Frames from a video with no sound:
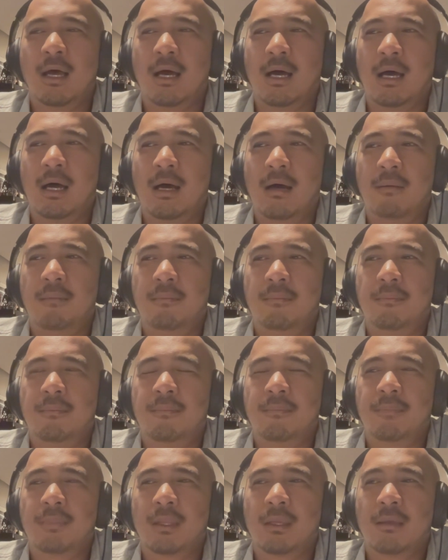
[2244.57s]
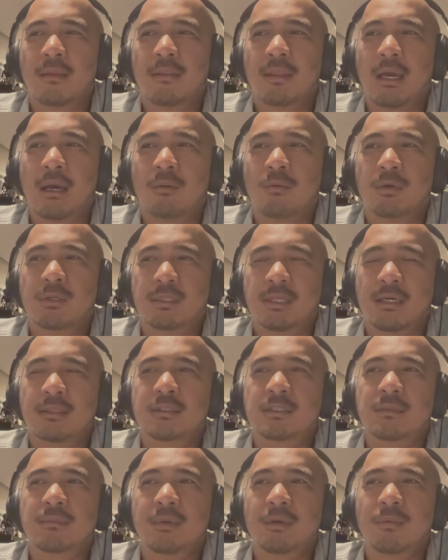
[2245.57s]
uh, that were done
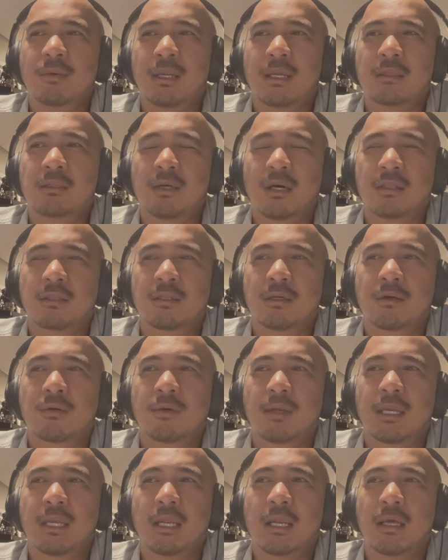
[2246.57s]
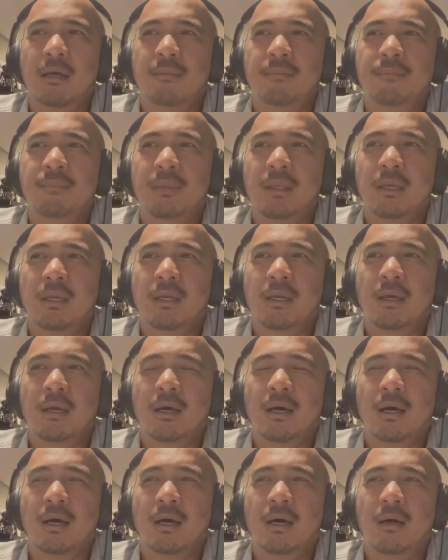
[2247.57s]
to me when I taught the curriculum.
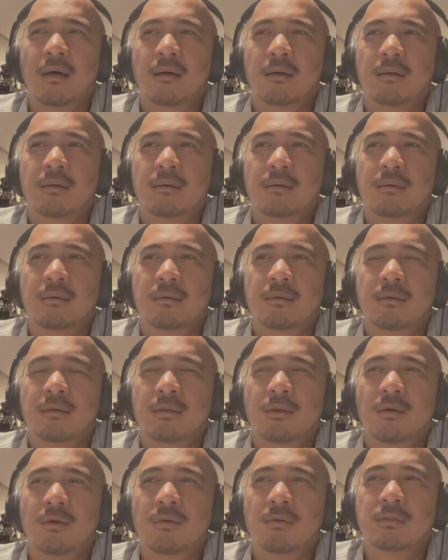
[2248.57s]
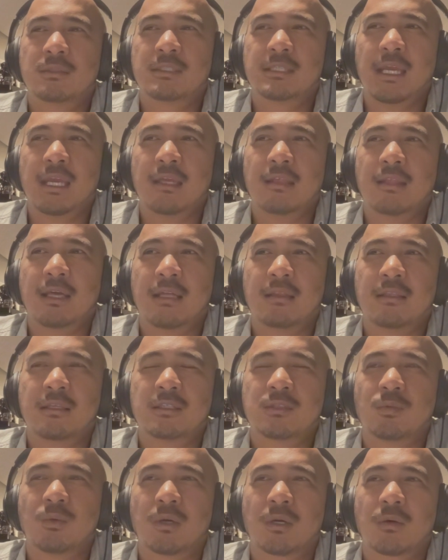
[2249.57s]
Uh, saying that
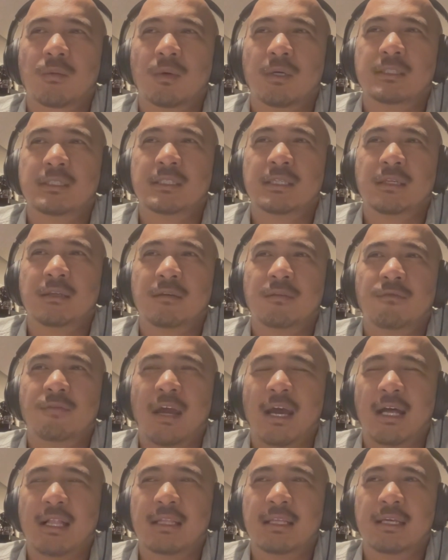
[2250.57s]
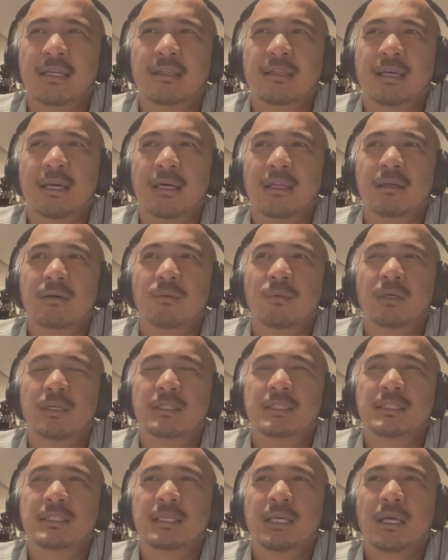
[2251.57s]
this work wasn't valid, that it
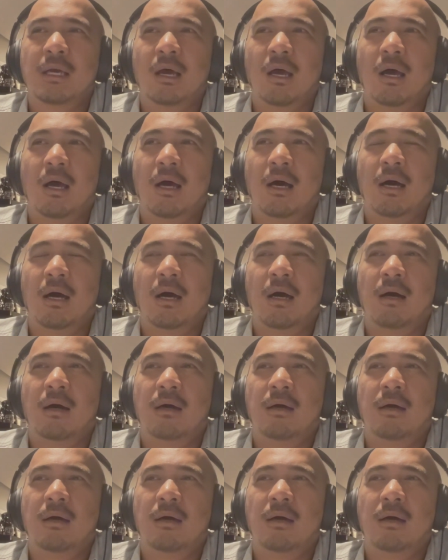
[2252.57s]
was, uh,